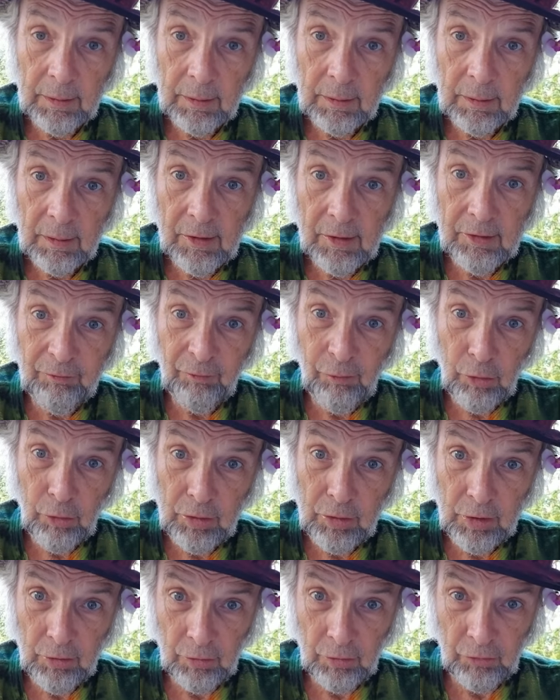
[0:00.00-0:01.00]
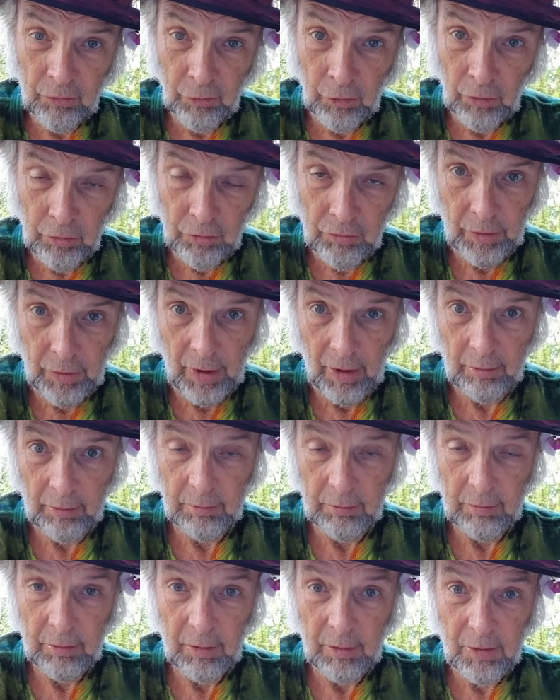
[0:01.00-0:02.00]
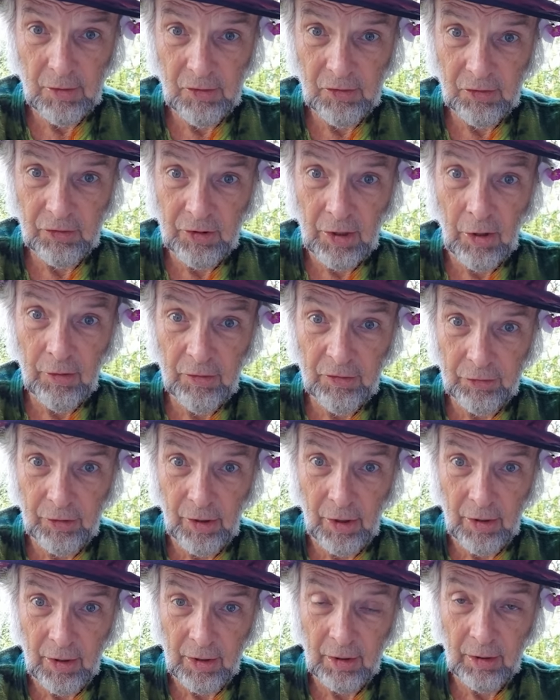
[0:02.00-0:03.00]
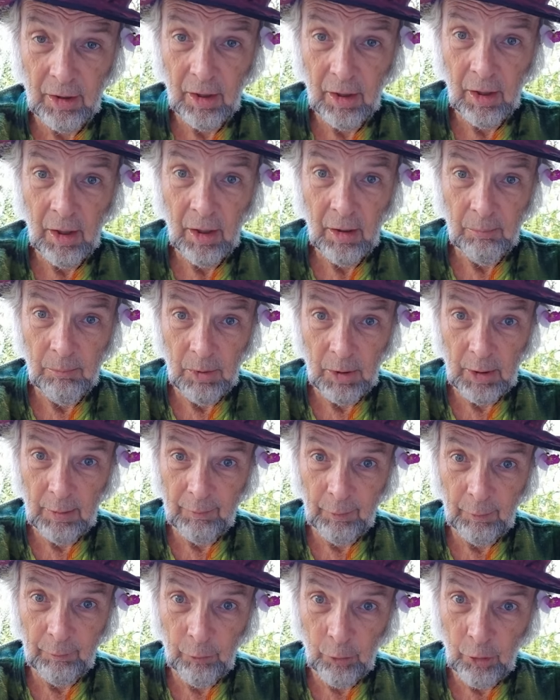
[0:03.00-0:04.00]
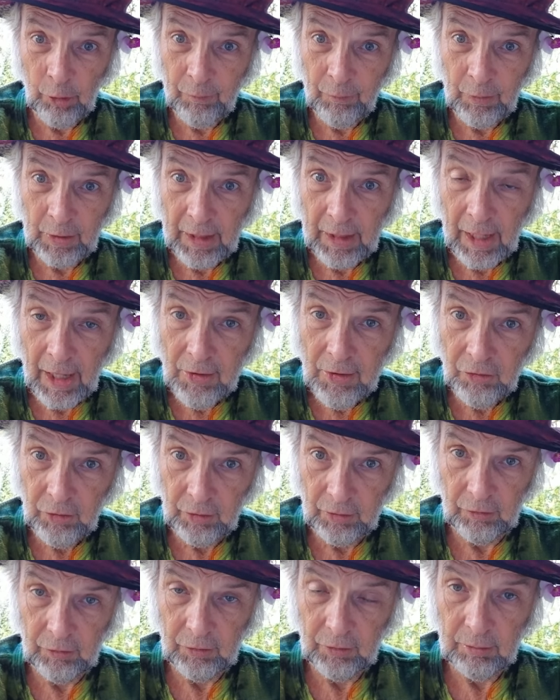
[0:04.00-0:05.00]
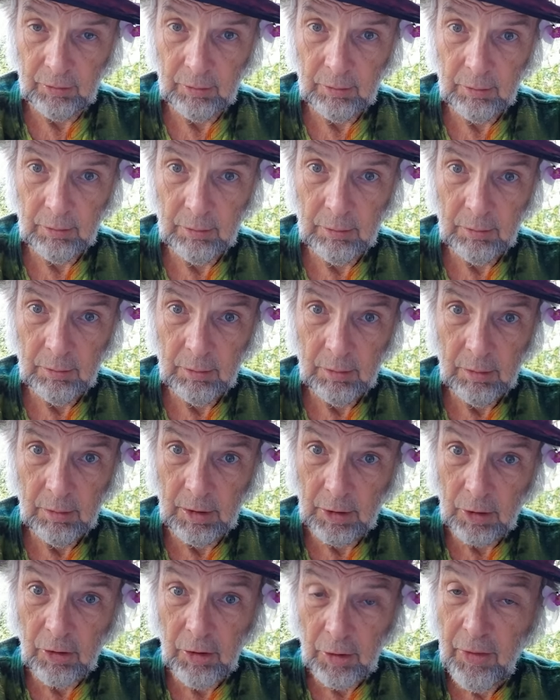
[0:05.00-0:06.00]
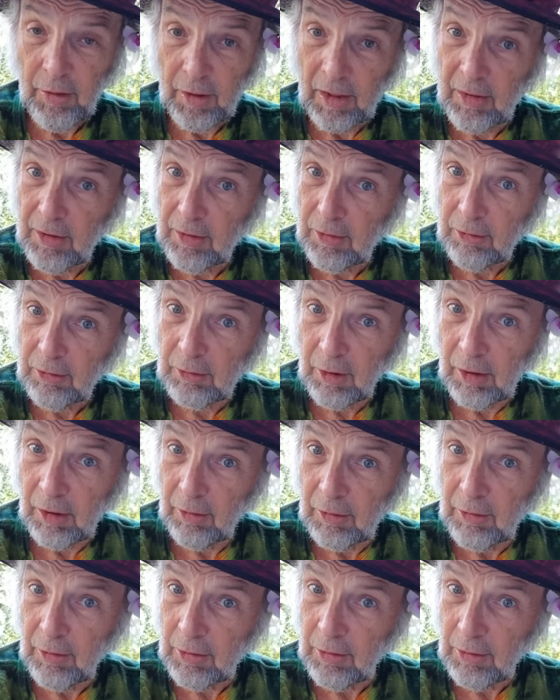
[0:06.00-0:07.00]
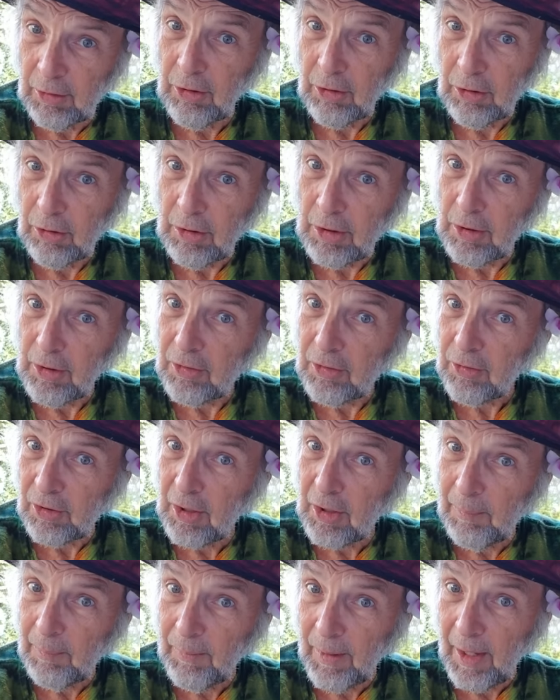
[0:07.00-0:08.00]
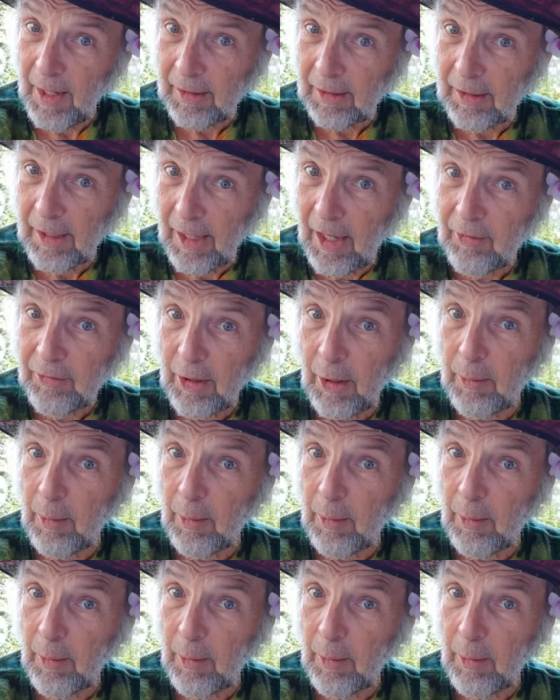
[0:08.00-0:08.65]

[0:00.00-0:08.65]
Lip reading: He's 40 years old now, and he's still studying medieval fortifications. And a good thing, he didn't skip that class on